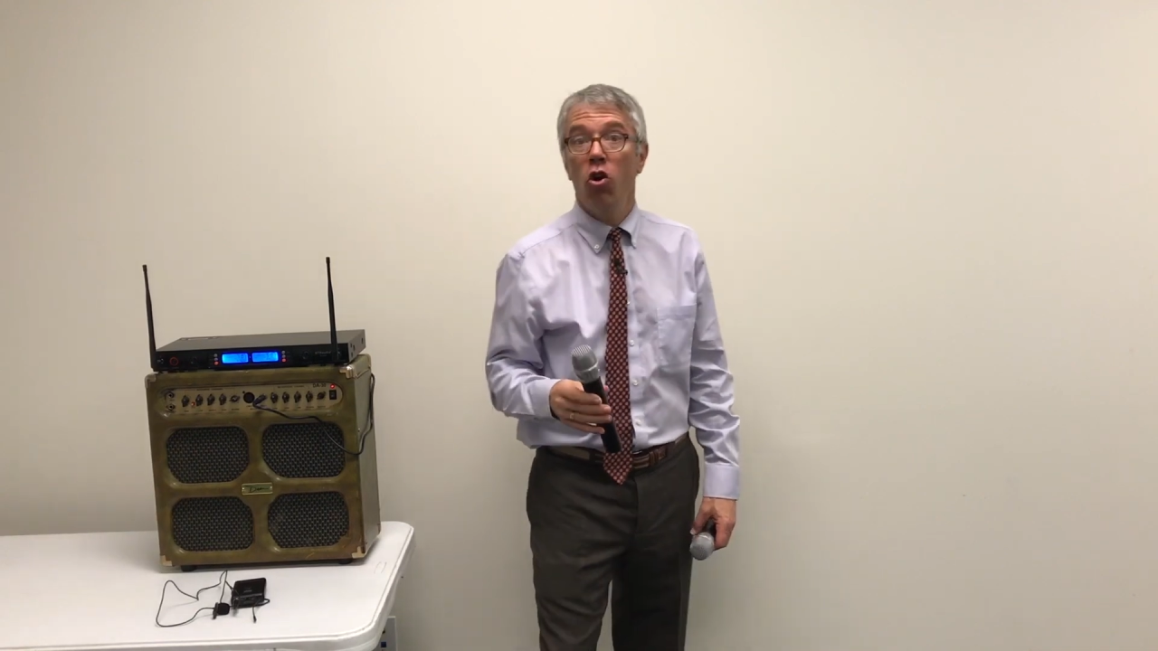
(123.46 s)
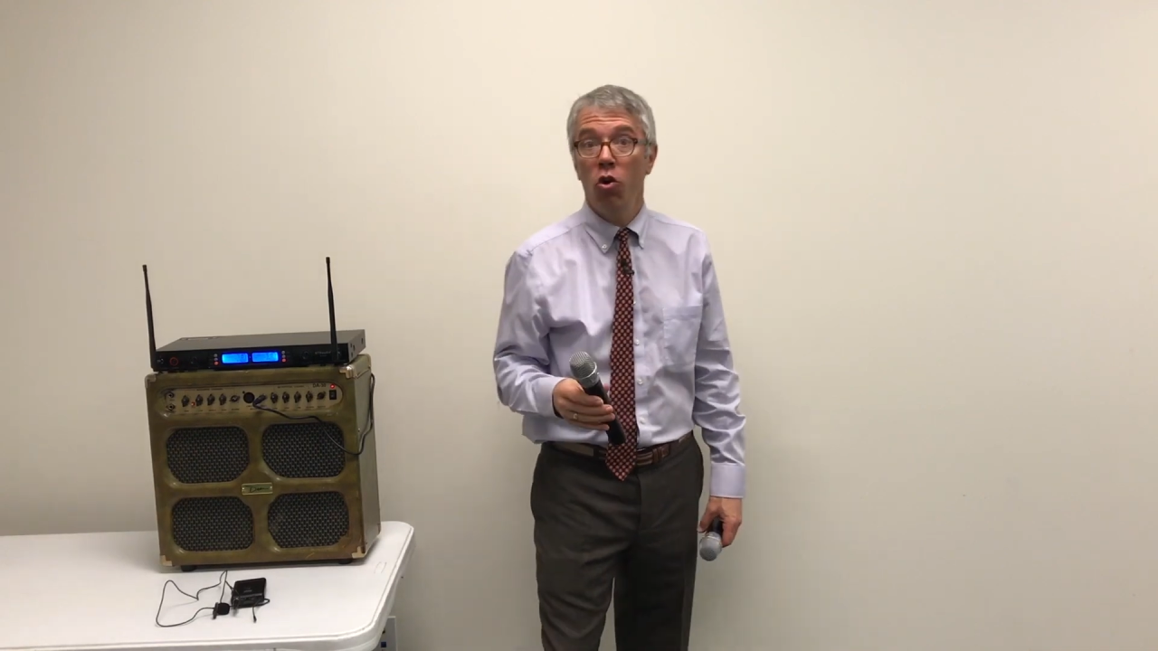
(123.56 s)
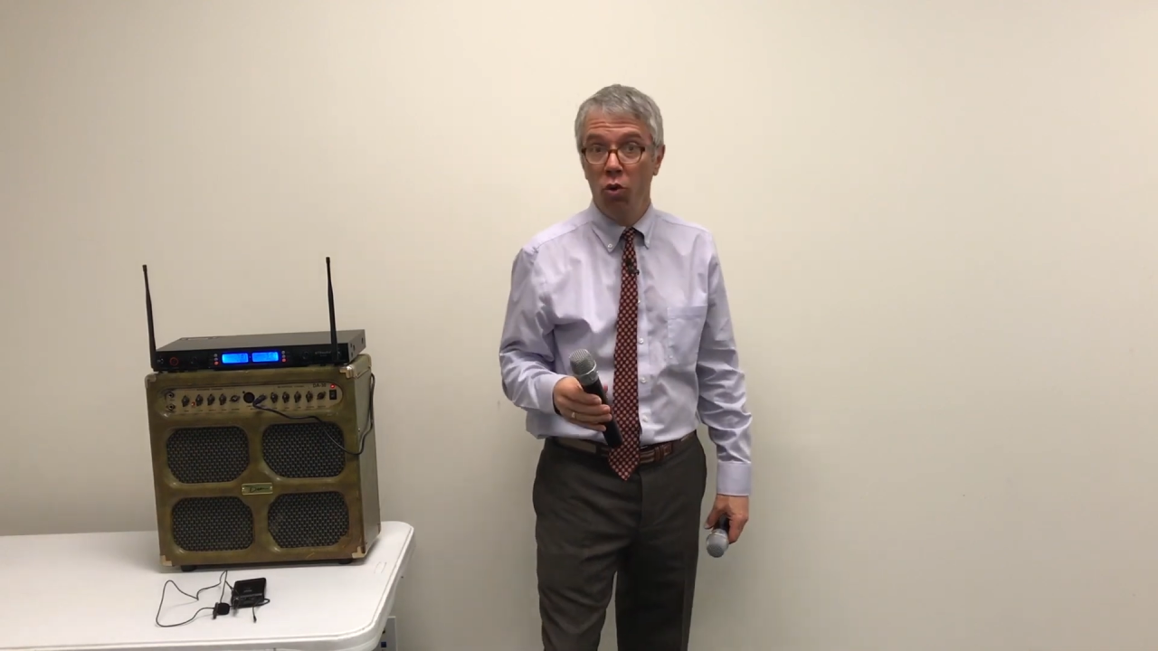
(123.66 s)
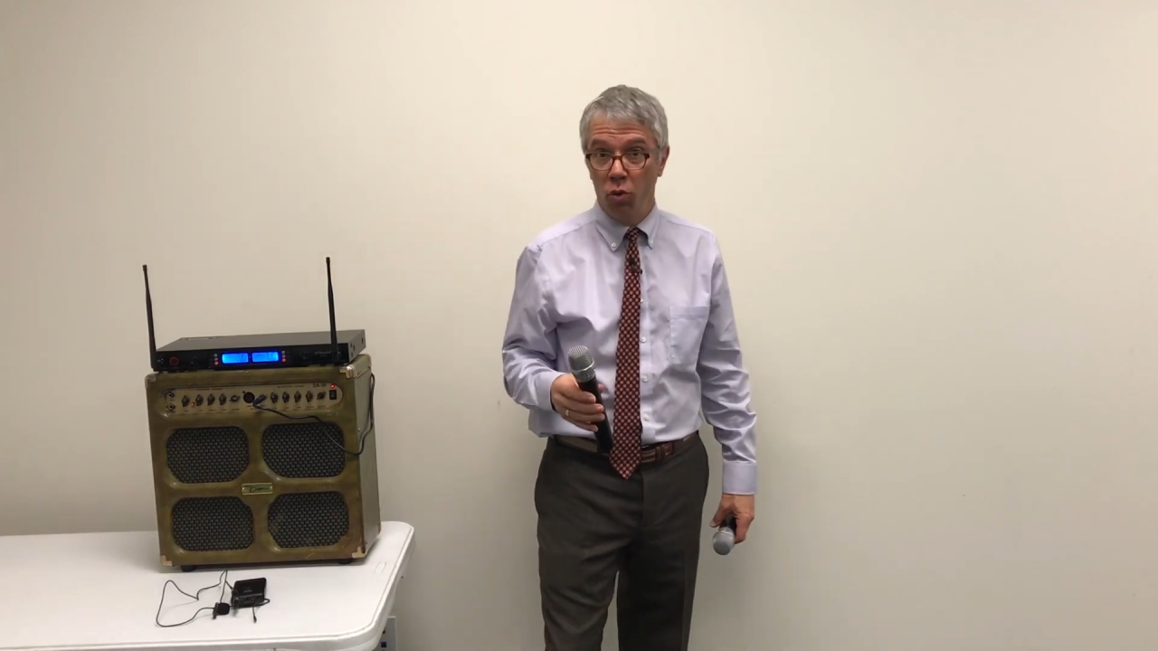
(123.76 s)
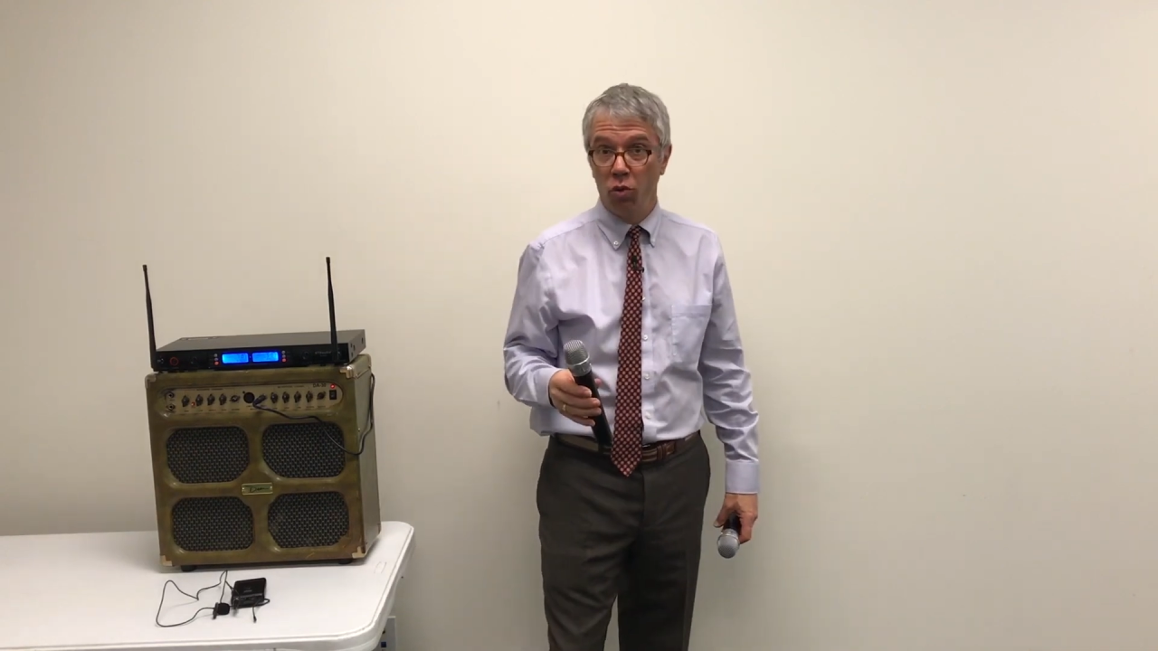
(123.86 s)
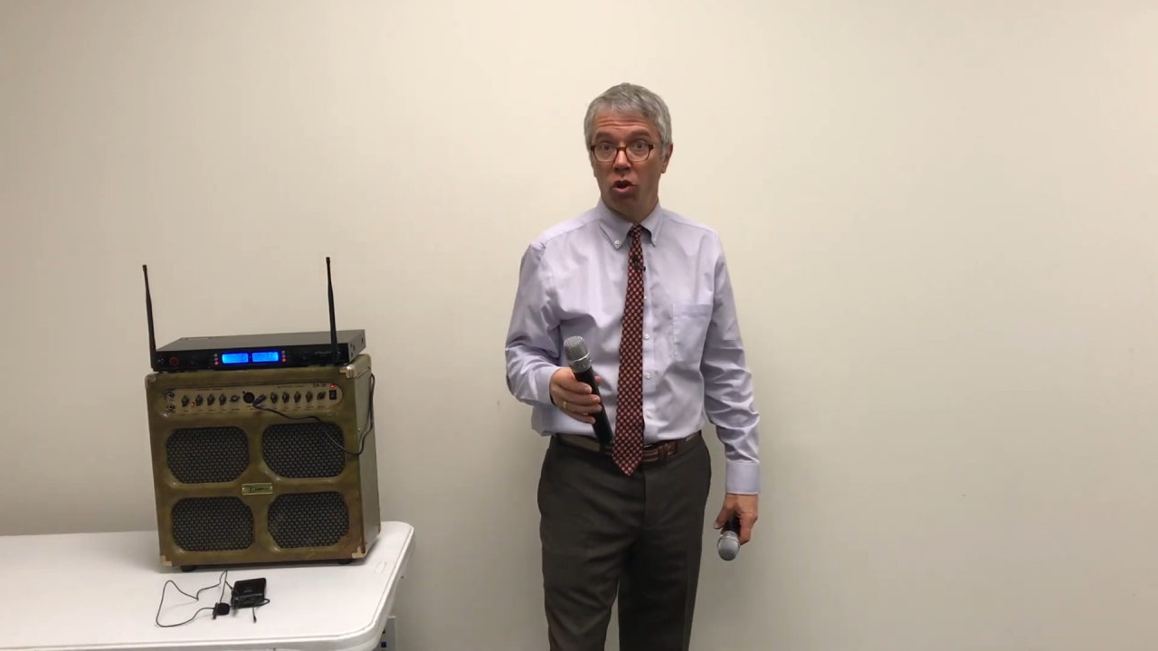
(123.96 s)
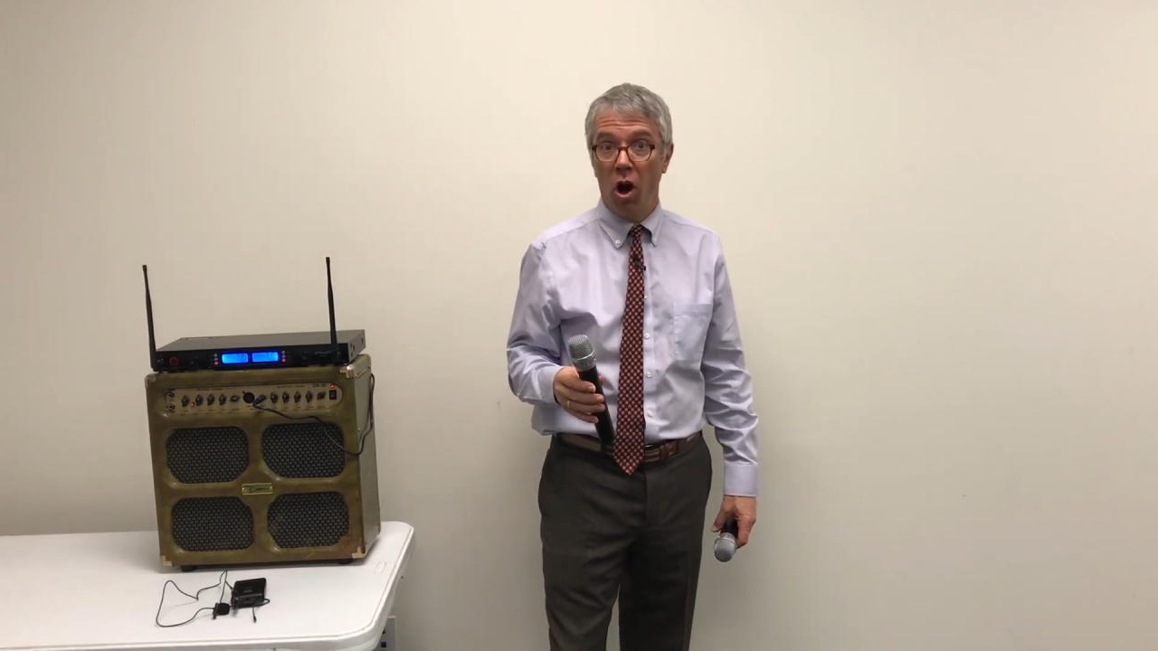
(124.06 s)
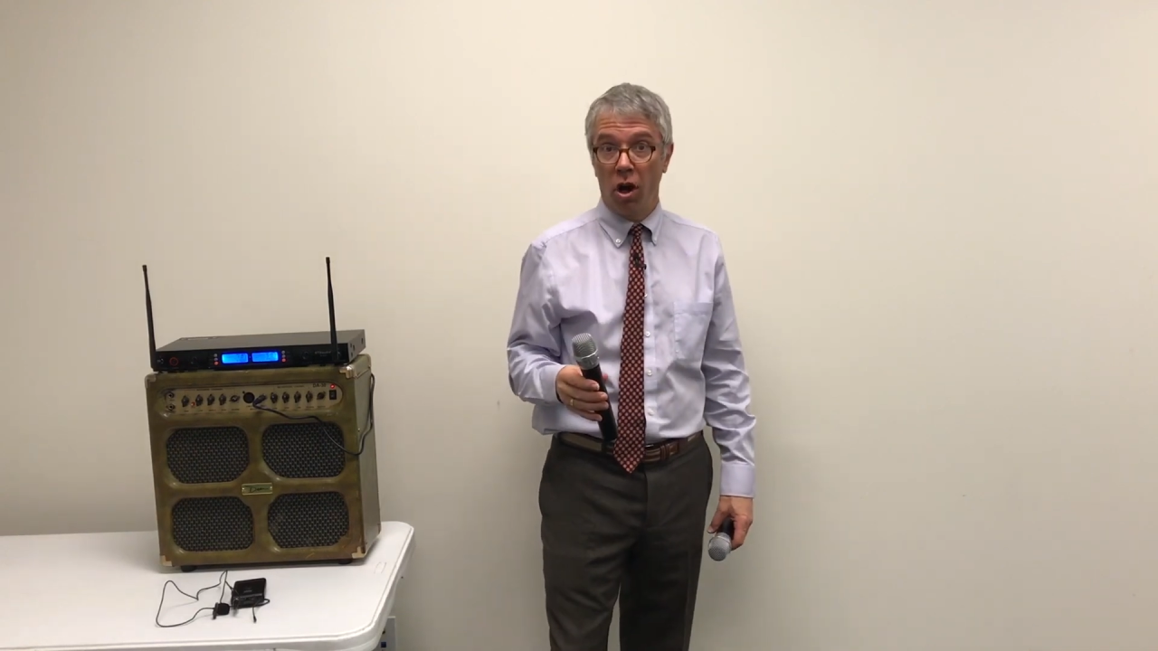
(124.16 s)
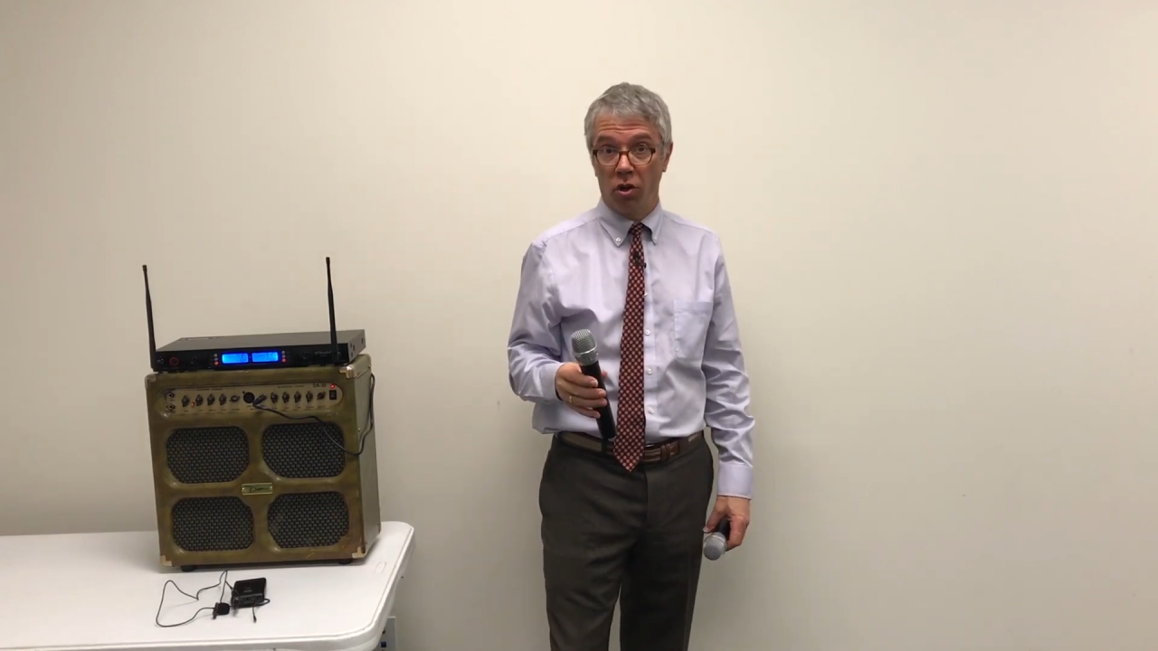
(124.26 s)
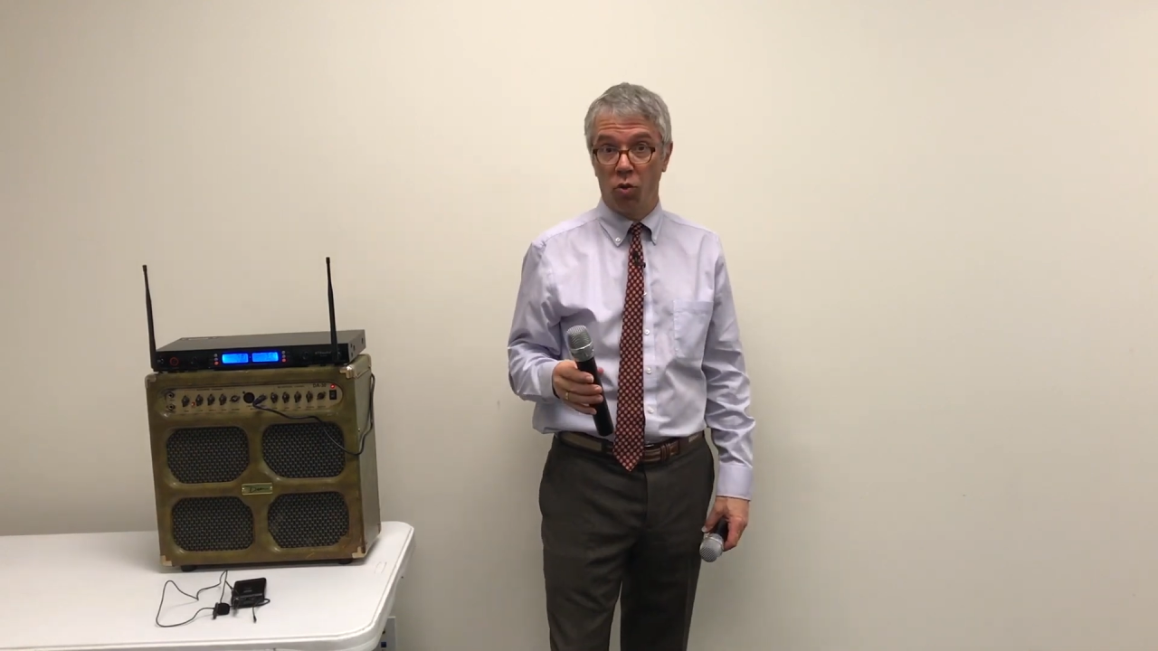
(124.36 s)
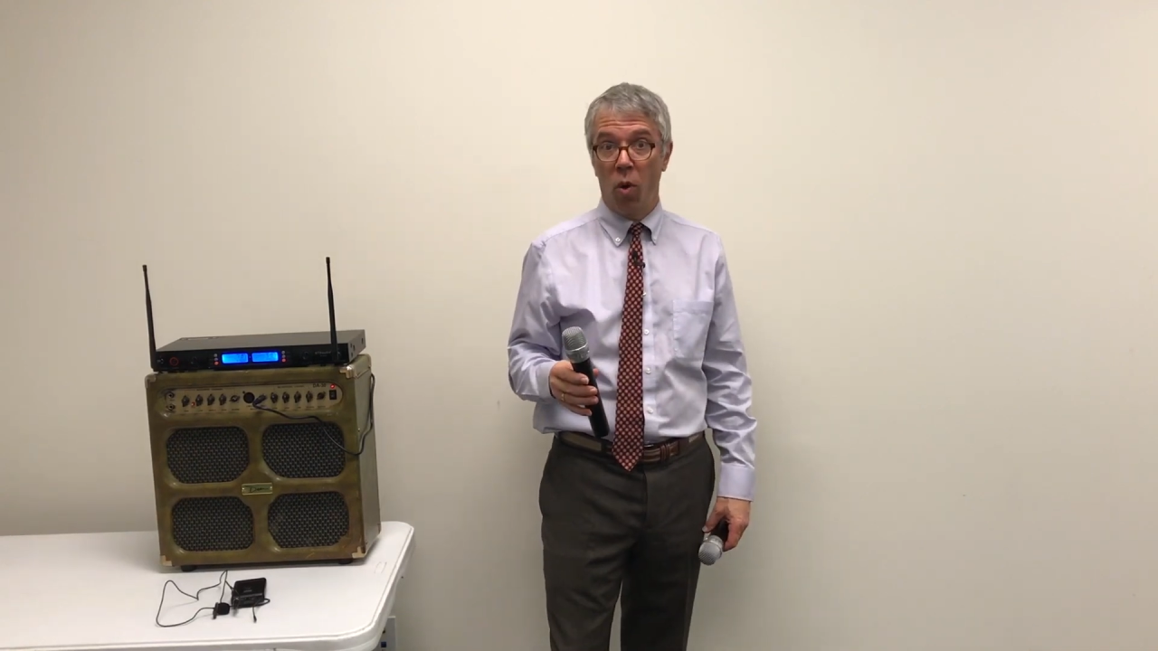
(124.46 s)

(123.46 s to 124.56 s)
who talks